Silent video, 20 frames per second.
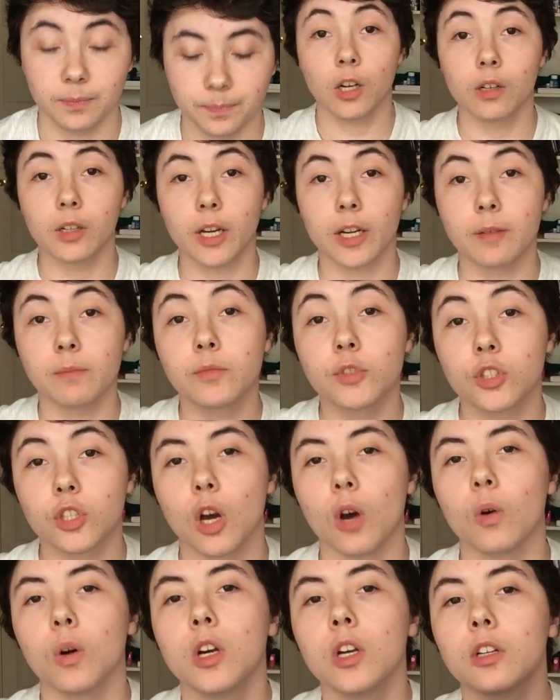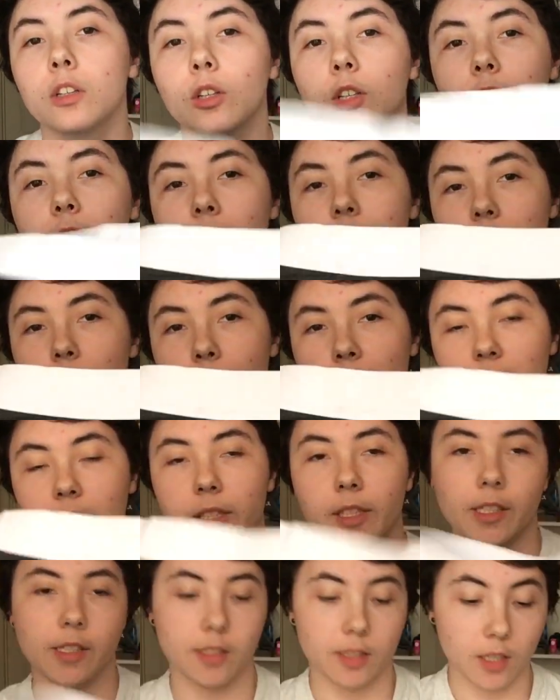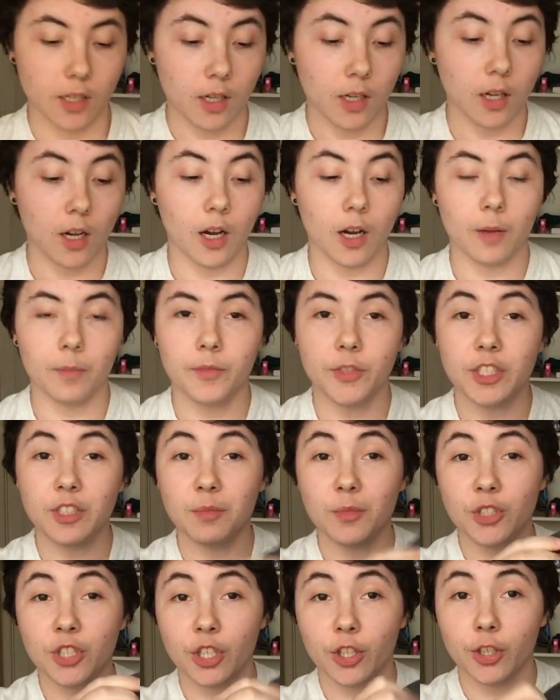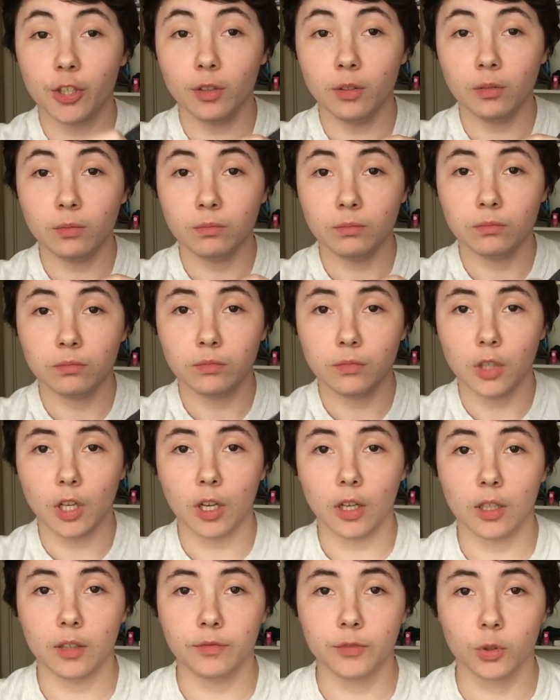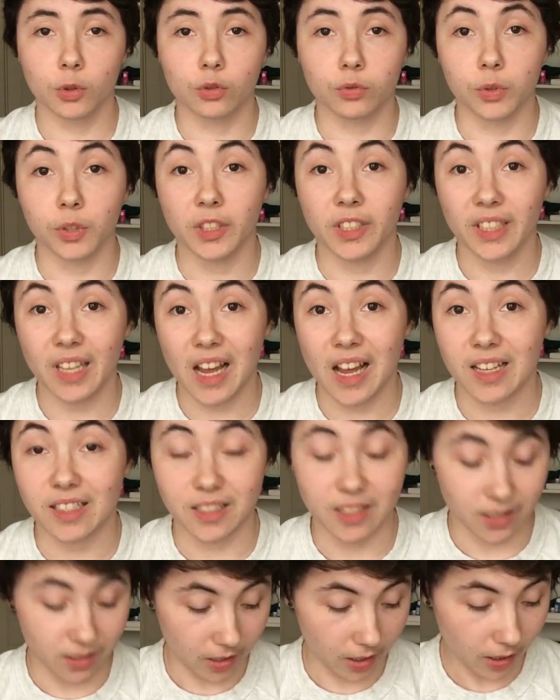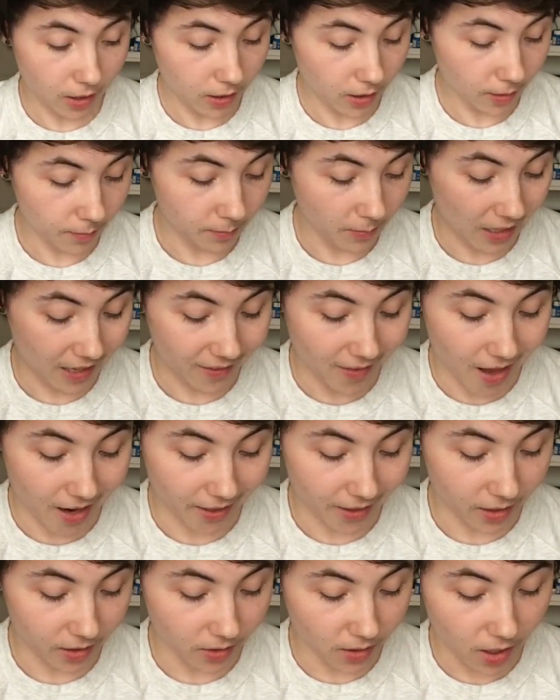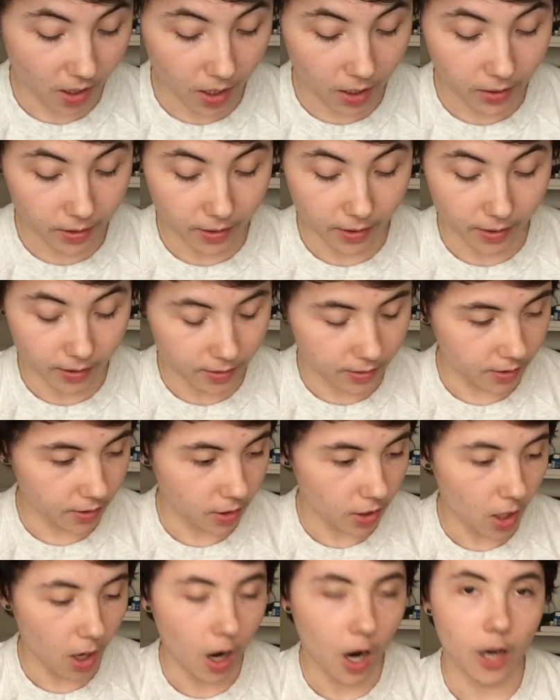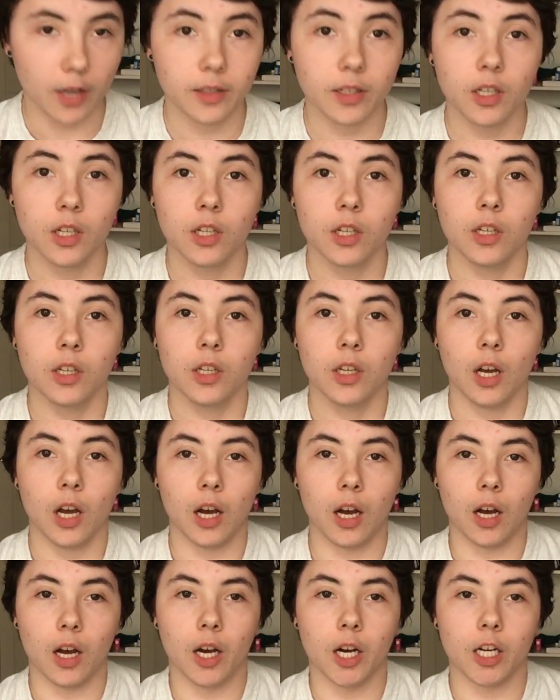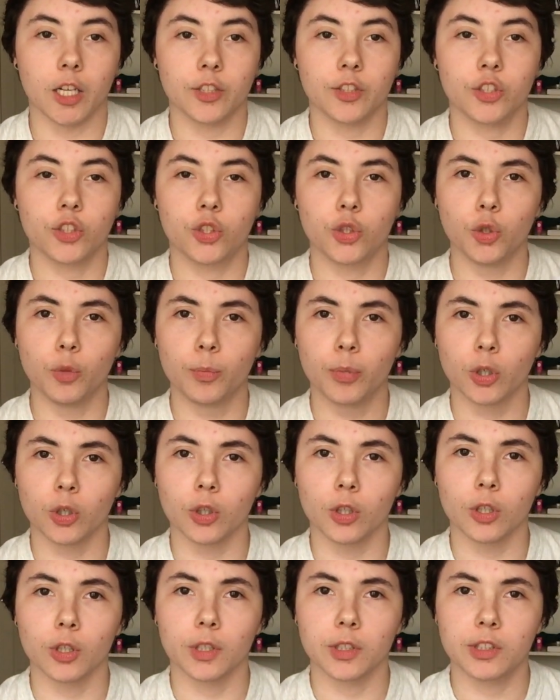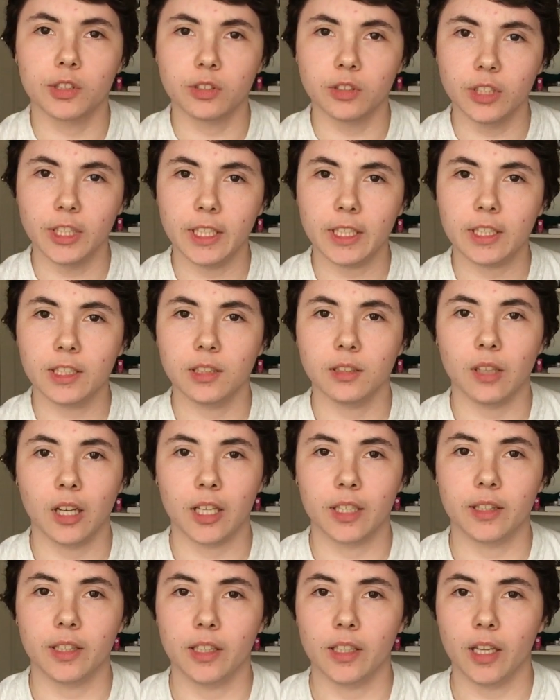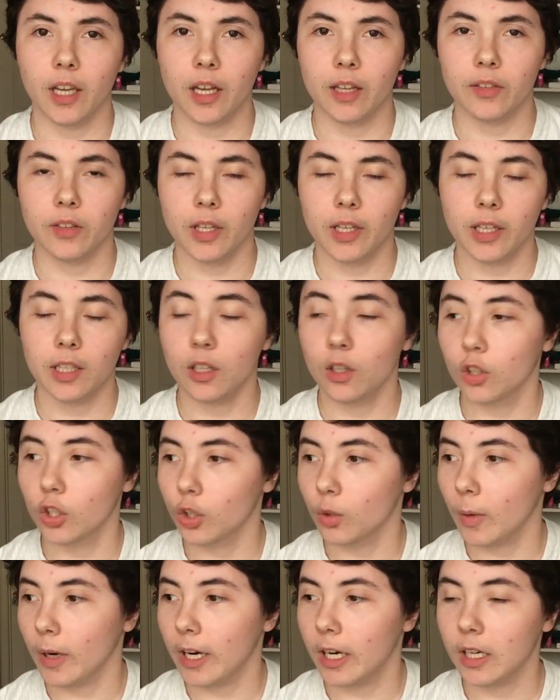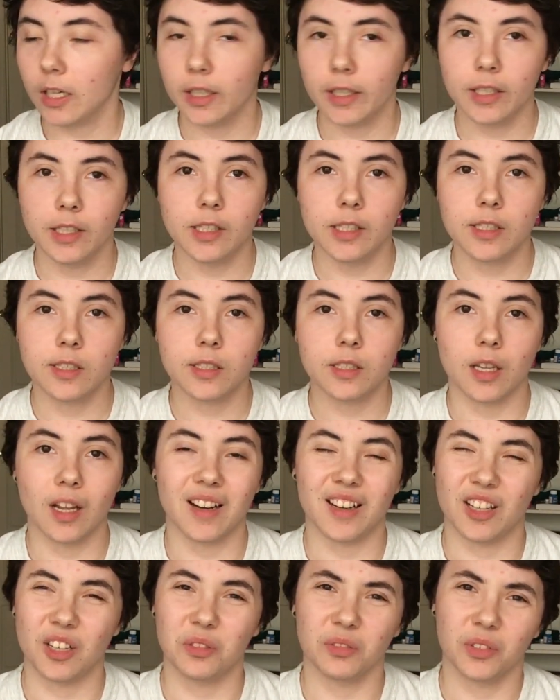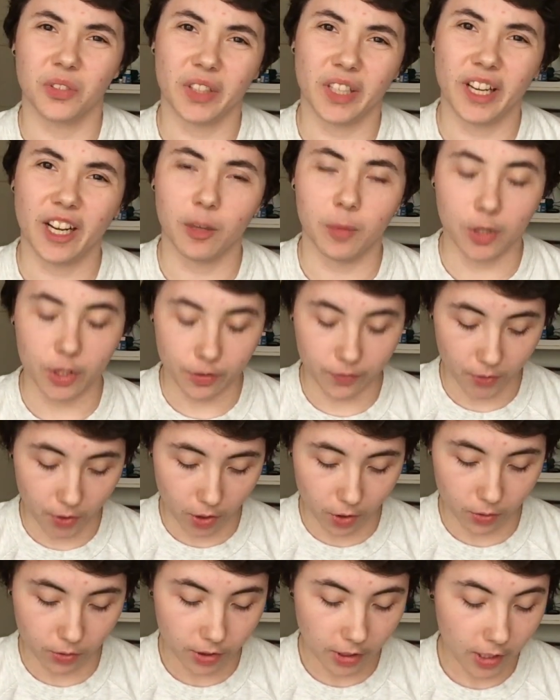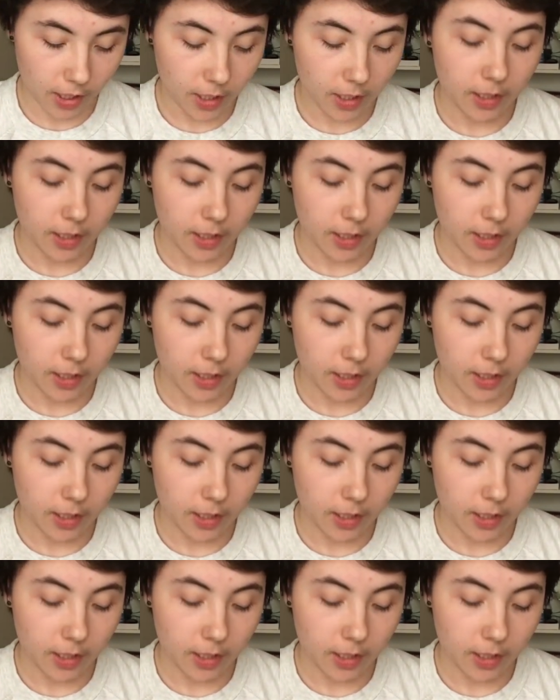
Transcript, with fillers: Okay, so good things about these. Uh, this material uh, feels really nice. Um, I like it a lot. It's not uh, super slick like the athletic underwear is. I don't really care much for those.